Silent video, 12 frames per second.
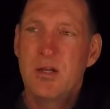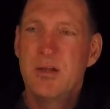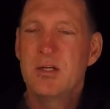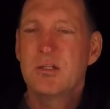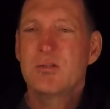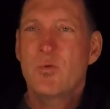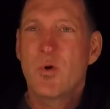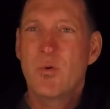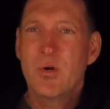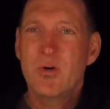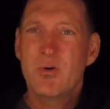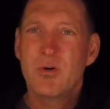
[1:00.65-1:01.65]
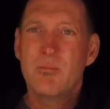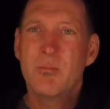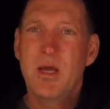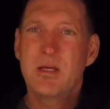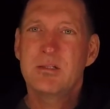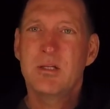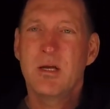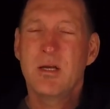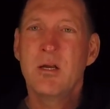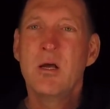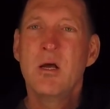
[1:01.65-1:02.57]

And then it's going to return to baseline